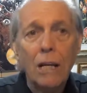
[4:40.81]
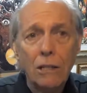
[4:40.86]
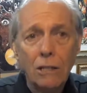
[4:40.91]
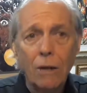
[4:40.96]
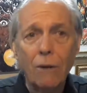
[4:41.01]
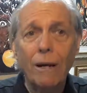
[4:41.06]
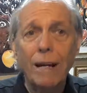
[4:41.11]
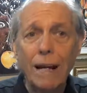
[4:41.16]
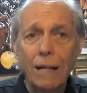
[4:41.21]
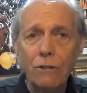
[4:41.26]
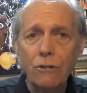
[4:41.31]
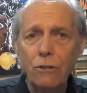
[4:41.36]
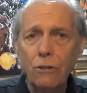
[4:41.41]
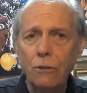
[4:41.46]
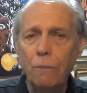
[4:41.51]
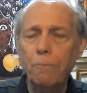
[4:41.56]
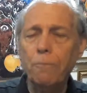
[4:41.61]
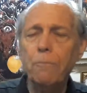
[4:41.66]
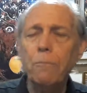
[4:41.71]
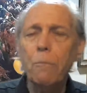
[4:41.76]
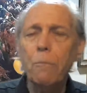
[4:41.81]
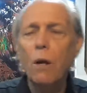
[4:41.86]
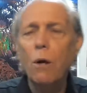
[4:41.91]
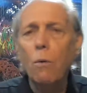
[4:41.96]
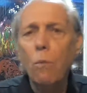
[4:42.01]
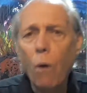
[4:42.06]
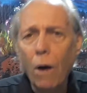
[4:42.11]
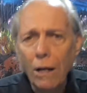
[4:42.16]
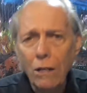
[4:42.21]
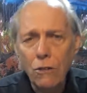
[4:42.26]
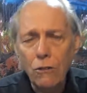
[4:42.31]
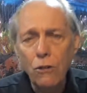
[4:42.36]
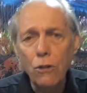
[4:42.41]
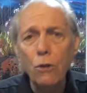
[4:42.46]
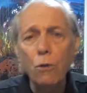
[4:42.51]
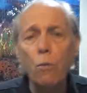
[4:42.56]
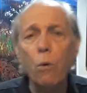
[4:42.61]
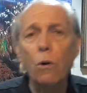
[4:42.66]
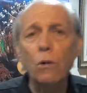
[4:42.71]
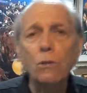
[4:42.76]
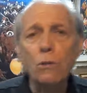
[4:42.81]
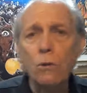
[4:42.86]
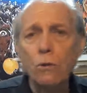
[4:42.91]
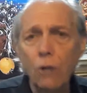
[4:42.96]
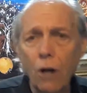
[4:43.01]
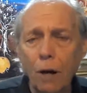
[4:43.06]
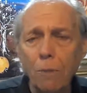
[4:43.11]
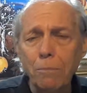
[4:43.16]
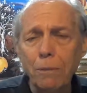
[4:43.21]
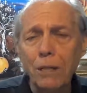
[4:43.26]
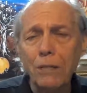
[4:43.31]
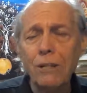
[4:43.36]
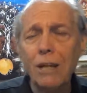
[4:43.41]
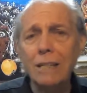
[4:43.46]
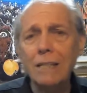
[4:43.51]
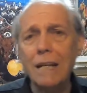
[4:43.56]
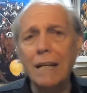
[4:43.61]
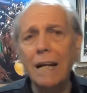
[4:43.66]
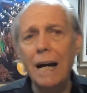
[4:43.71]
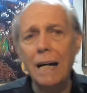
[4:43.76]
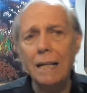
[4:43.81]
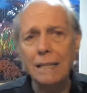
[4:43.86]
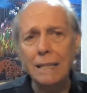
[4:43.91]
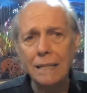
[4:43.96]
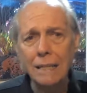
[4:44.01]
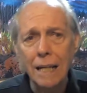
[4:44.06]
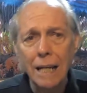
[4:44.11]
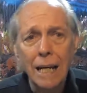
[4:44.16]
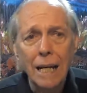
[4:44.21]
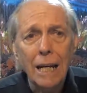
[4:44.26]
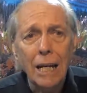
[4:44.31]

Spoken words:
So I ask you, what do you want to accomplish as an artist?